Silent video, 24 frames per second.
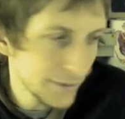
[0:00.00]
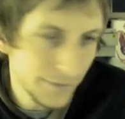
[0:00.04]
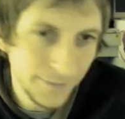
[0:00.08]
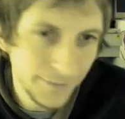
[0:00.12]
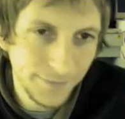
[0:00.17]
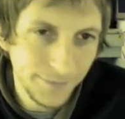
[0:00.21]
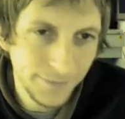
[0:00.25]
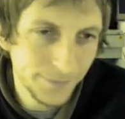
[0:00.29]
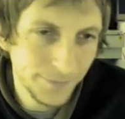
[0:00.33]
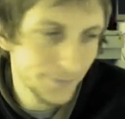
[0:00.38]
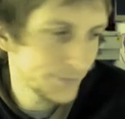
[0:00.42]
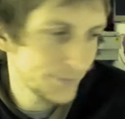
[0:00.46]

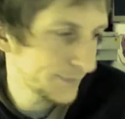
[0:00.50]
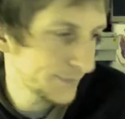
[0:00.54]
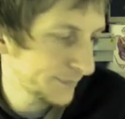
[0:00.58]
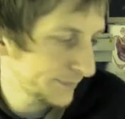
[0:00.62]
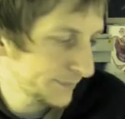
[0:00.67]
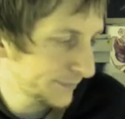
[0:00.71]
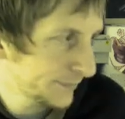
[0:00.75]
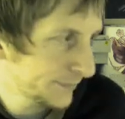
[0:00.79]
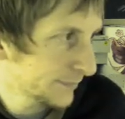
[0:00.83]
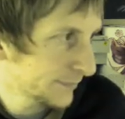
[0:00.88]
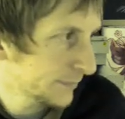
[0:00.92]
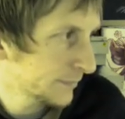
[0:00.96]

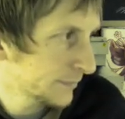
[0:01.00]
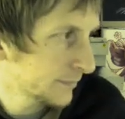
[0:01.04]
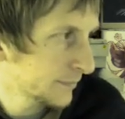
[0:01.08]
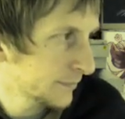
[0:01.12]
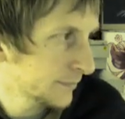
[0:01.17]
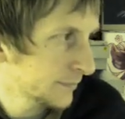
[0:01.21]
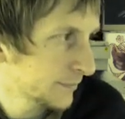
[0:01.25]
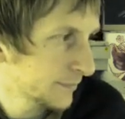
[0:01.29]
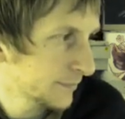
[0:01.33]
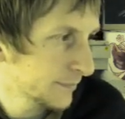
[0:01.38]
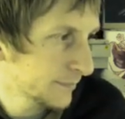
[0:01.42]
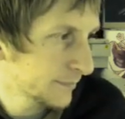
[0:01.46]

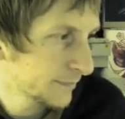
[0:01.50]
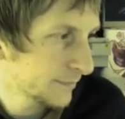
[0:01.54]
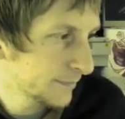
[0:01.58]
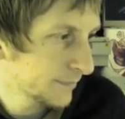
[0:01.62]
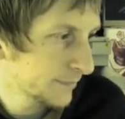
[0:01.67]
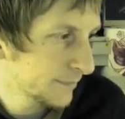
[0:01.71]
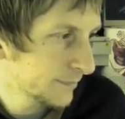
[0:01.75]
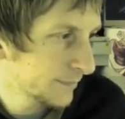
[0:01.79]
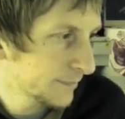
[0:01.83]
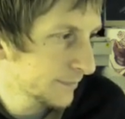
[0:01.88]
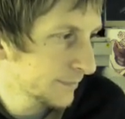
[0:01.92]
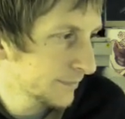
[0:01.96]

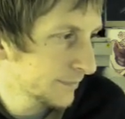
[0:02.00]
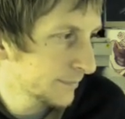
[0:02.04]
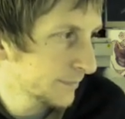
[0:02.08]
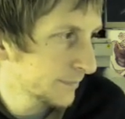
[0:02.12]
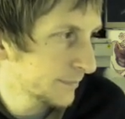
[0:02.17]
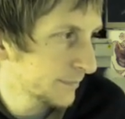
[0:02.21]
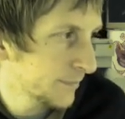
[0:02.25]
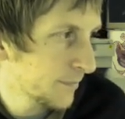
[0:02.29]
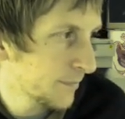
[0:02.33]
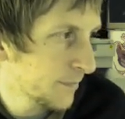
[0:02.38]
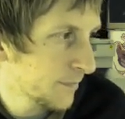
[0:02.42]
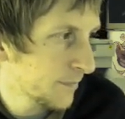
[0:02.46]

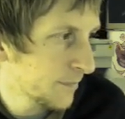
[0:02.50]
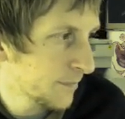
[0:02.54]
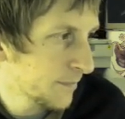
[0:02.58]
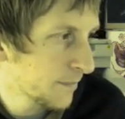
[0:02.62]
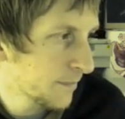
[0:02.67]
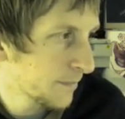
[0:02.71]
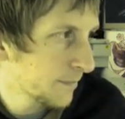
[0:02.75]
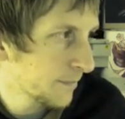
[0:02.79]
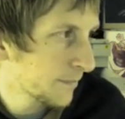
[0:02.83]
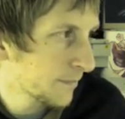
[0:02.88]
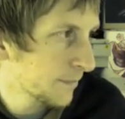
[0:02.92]
Nothing is said.